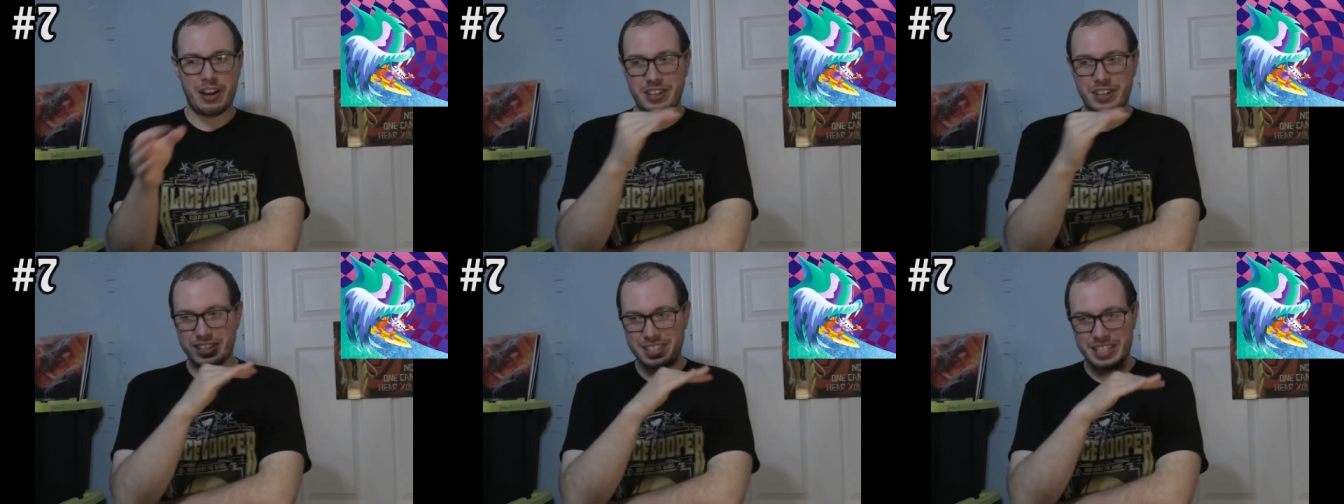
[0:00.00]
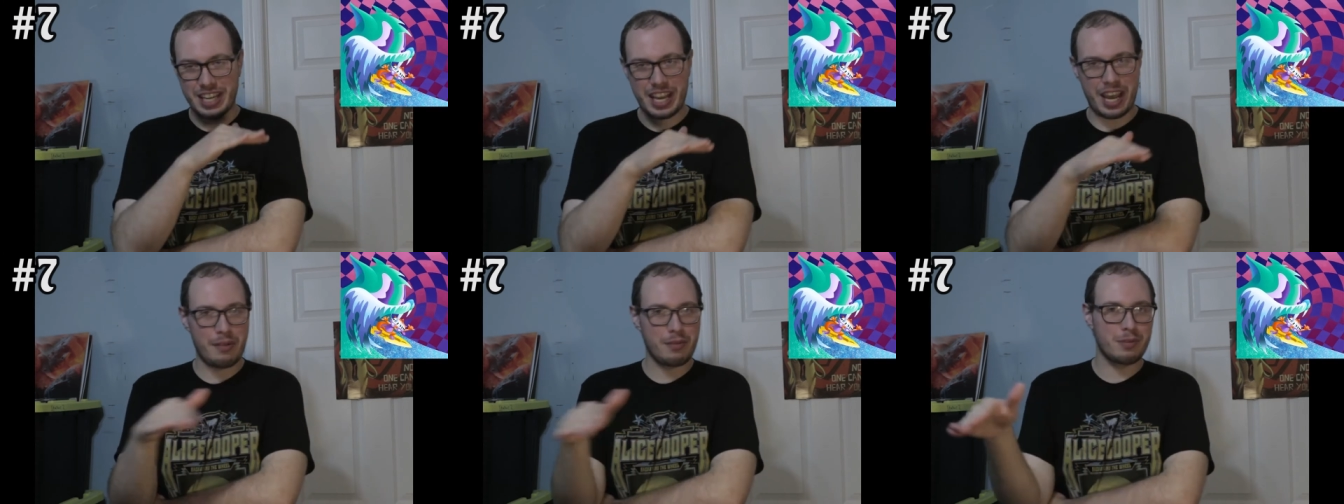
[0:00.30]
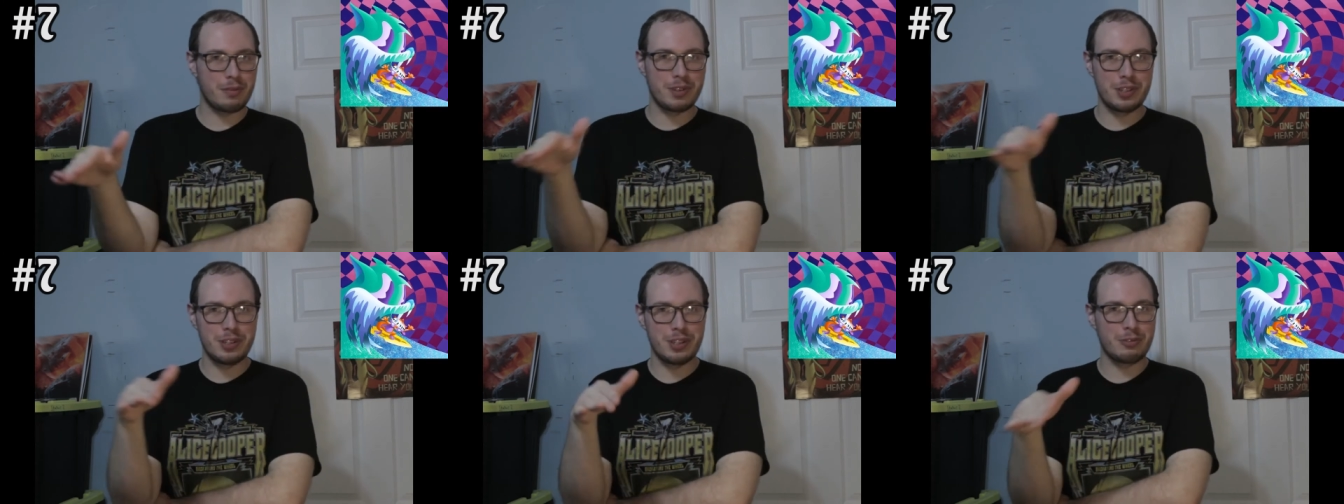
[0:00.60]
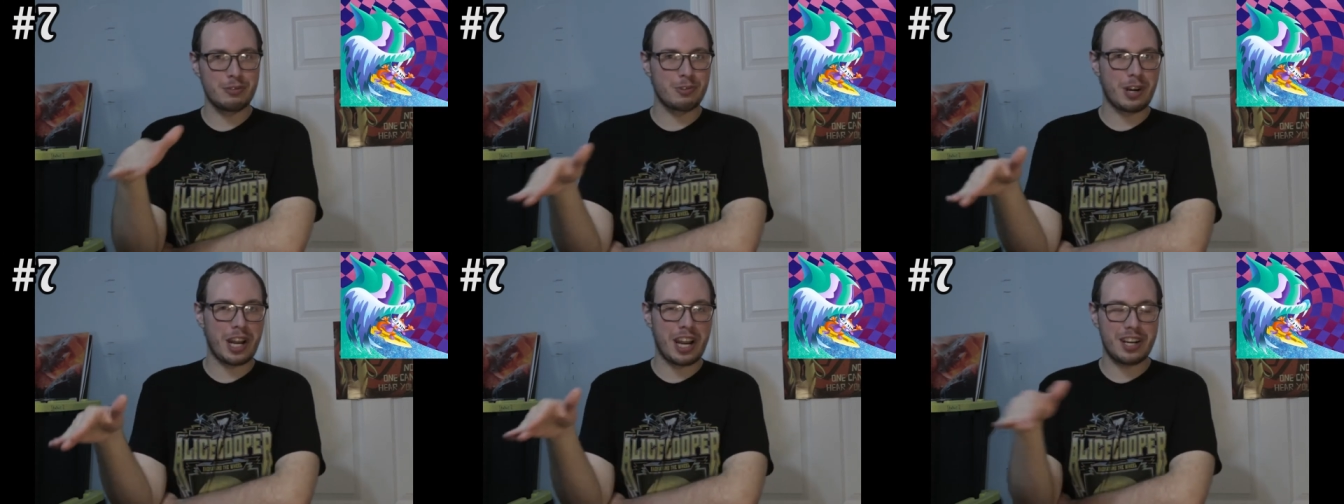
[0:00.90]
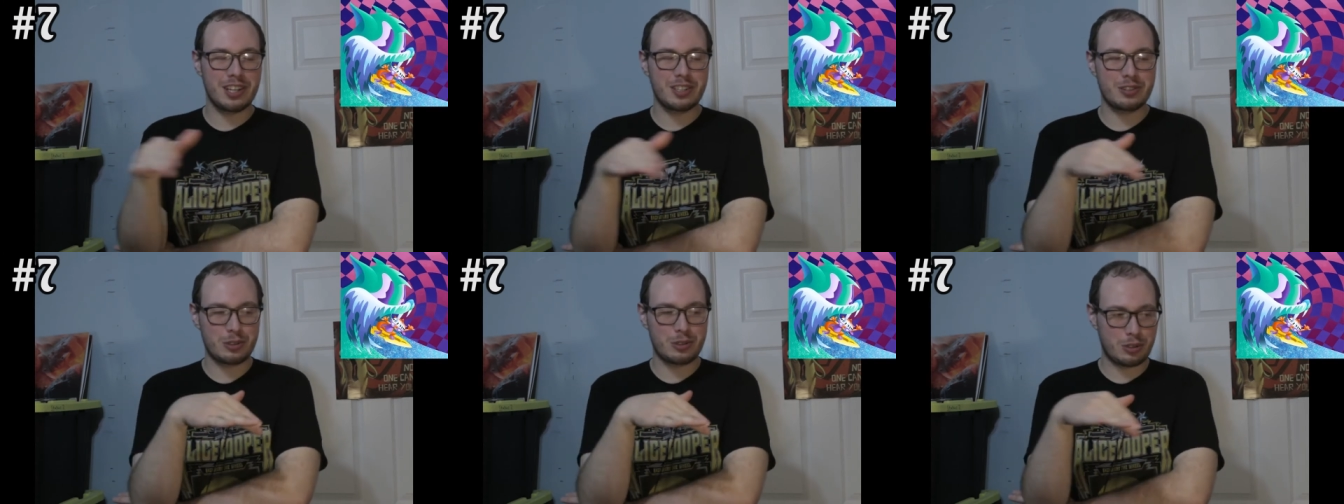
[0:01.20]
because I haven't really
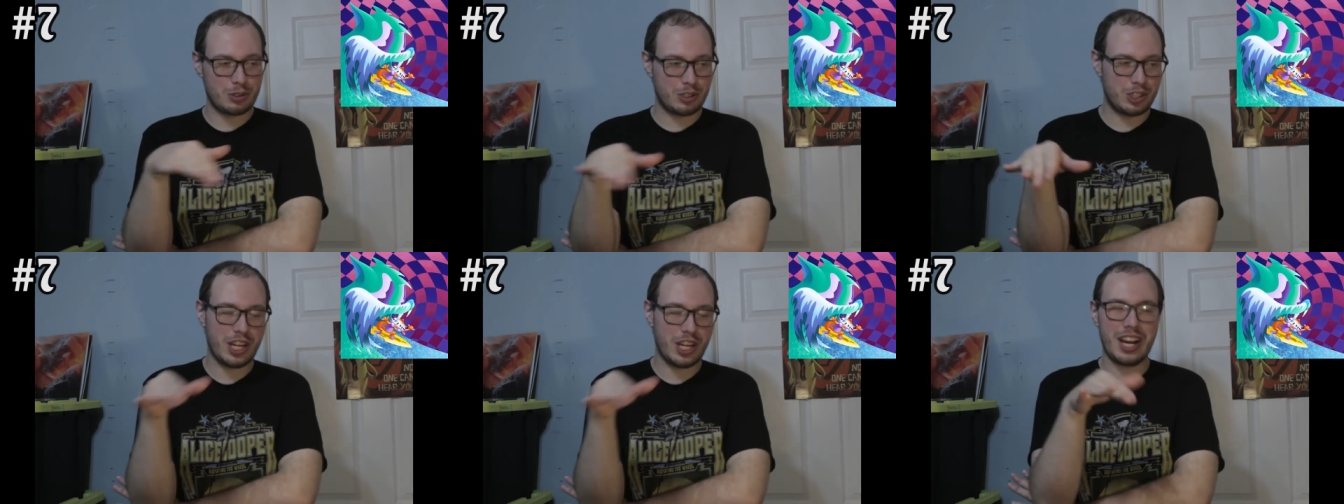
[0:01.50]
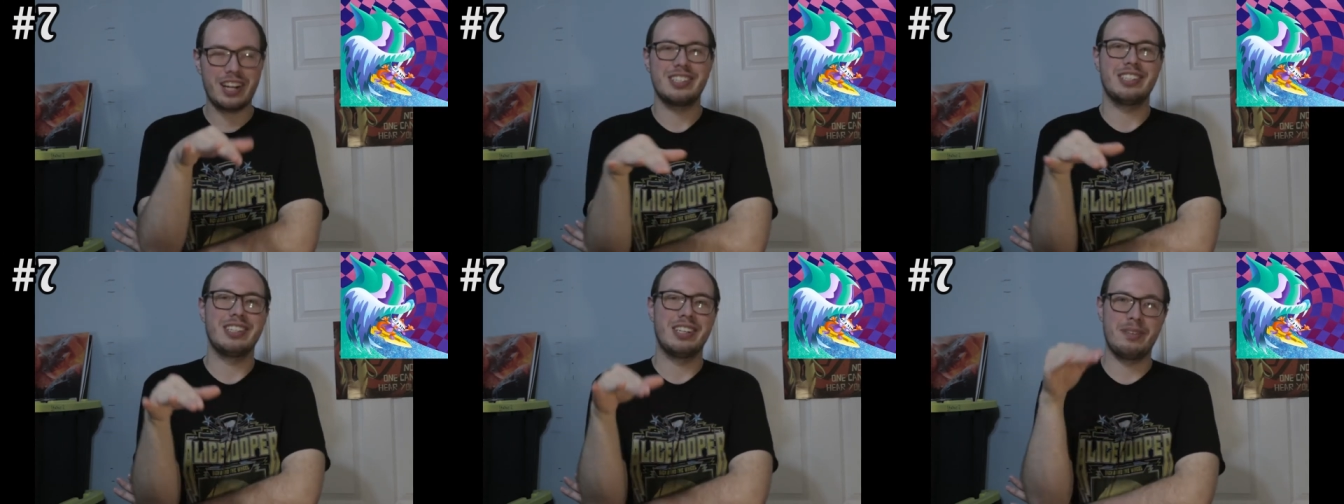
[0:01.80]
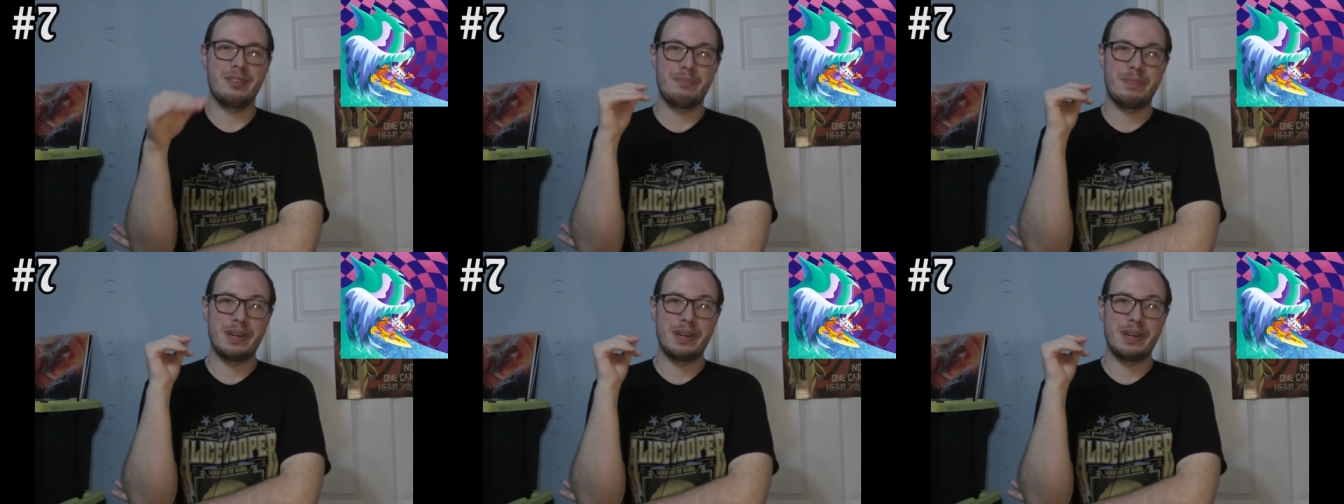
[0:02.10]
ranked or checked it,